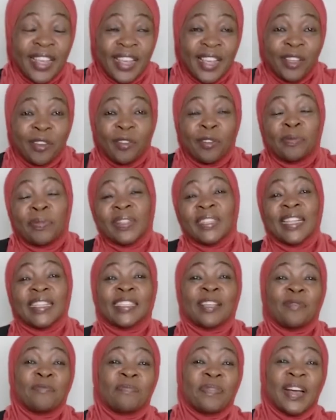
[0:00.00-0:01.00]
It could be the
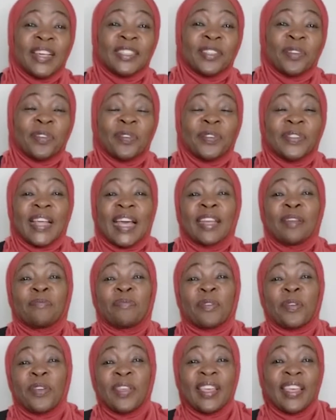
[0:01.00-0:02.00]
same person who's an
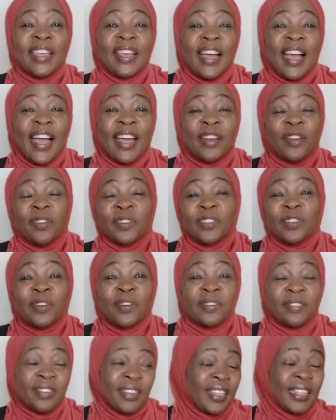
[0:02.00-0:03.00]
employee and
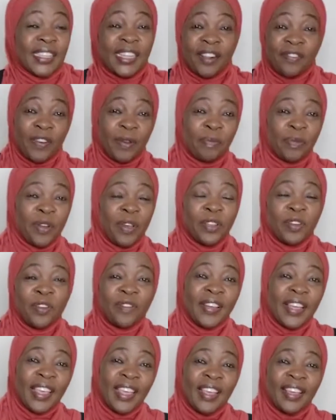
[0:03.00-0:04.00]
also self-employed
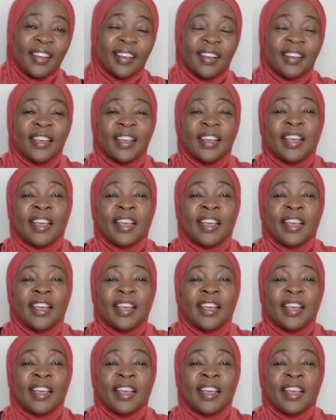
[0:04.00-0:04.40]
over here.